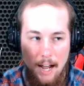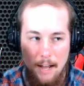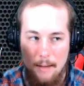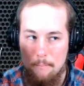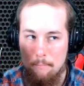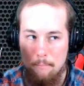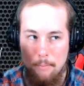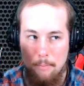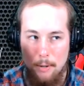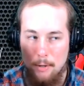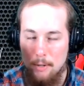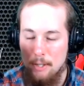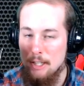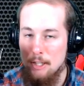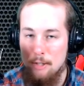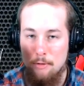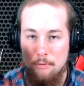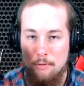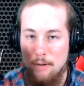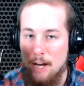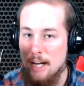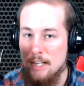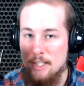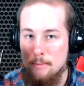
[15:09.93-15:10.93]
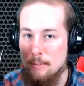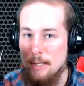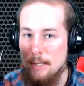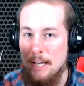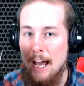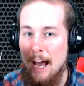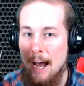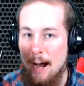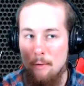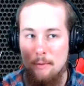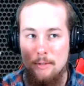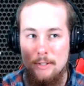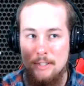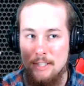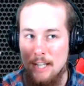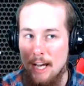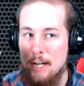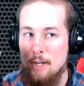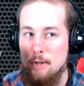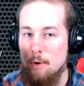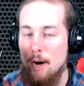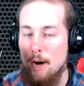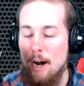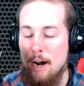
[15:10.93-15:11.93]
Bernie, you've got to be
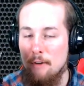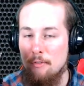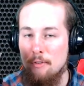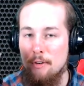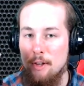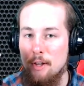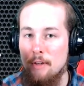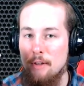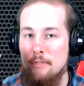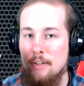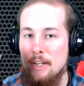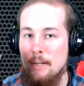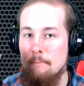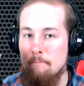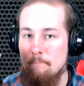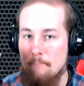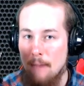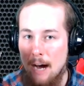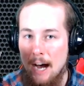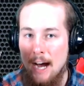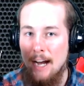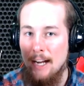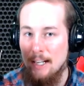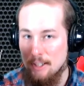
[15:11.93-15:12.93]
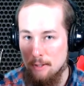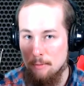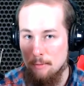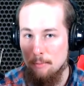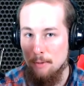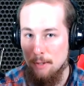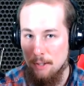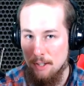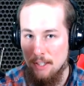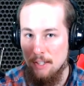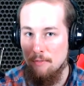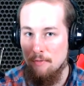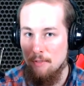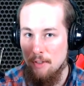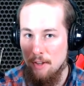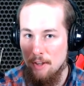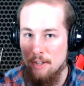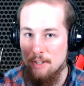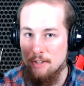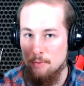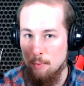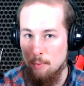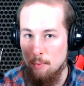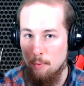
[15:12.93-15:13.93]
outside your ever loving mind to believe that
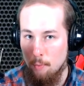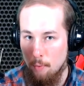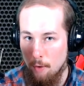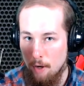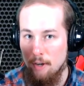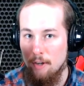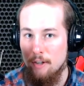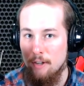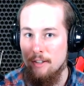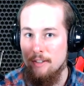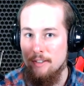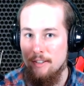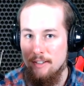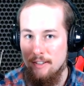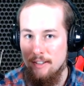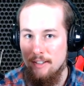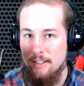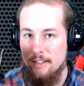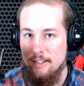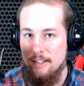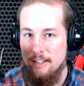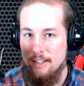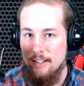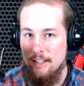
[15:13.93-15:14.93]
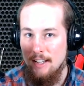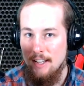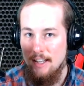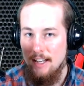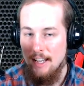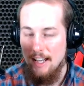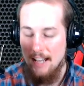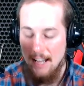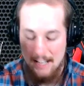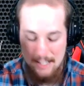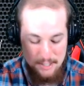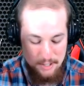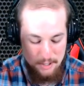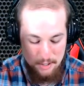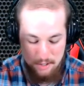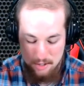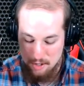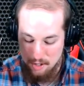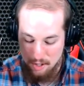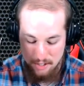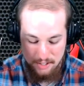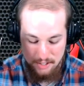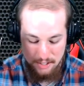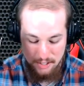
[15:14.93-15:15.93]
this would work. It's
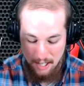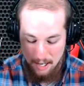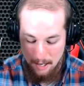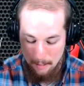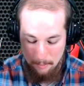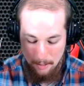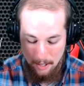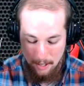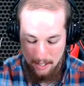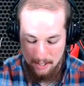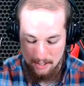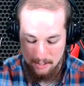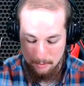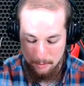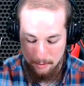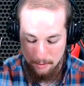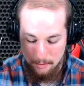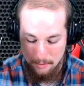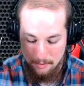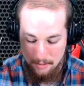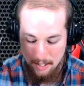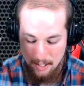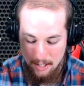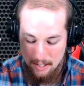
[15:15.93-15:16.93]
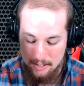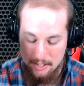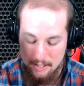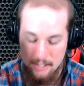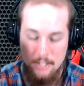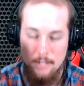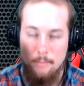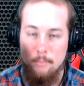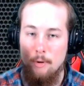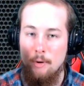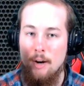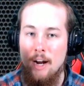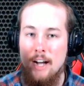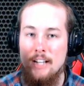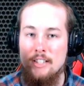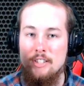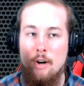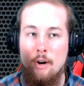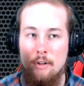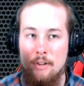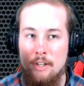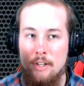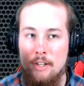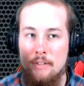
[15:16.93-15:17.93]
just not possible. The Democrats
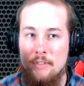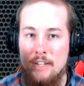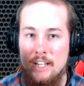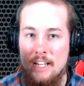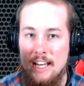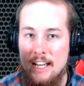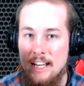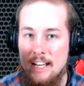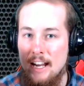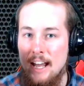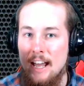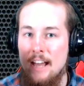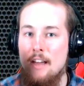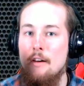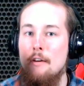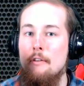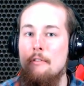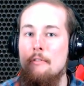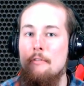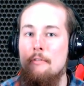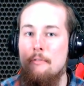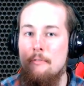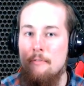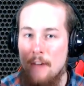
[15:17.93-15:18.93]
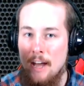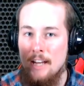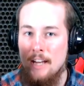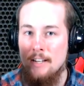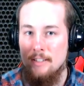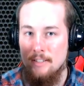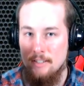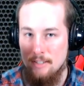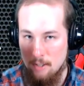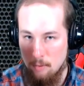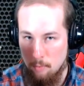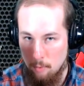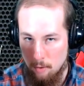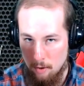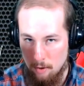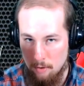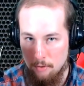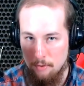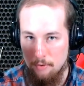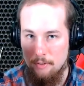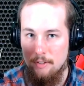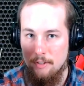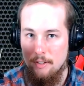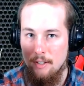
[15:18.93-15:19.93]
are living in a fantasy
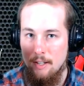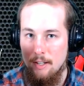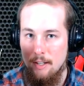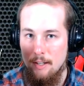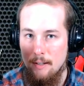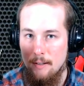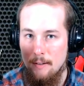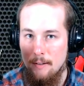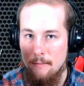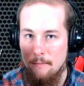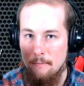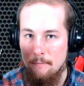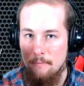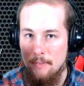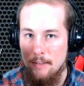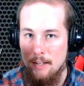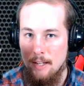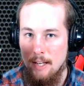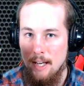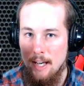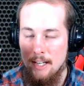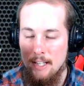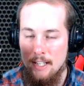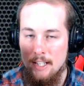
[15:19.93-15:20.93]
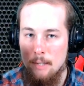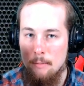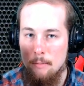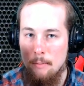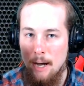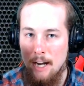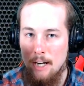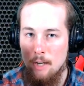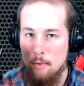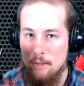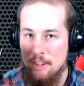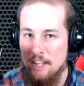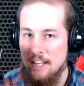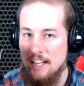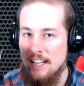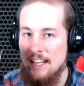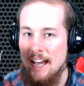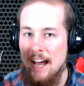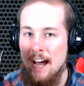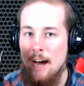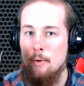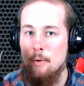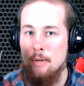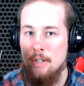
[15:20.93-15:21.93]
world. And anybody with a
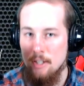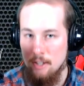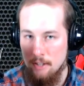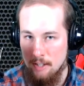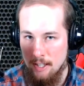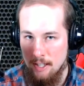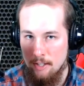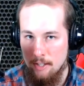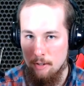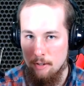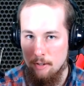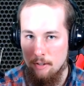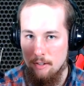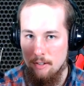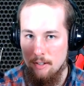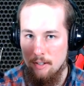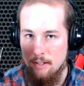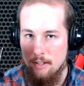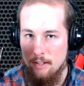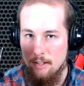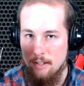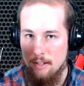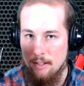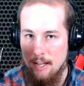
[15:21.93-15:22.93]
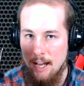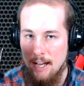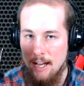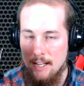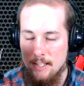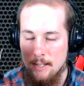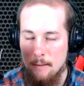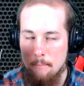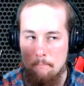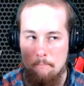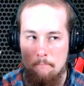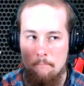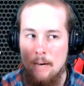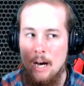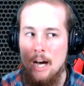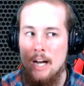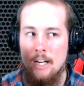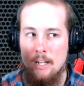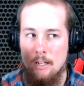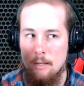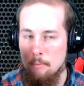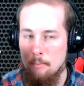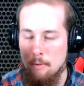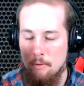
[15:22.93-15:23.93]
calculator and a
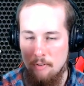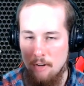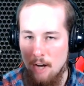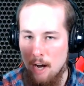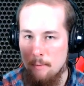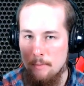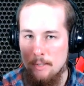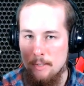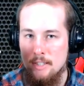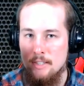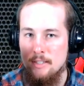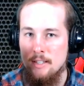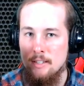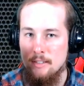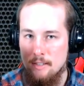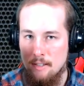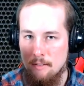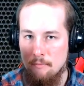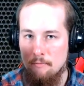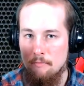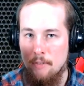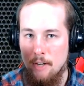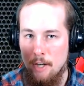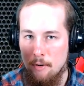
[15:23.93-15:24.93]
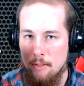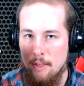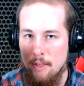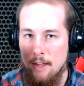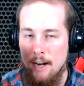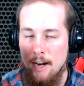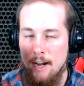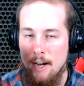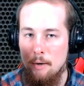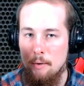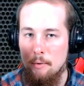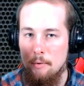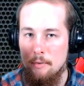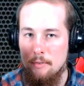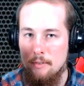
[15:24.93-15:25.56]
monicum of common sense can figure that out.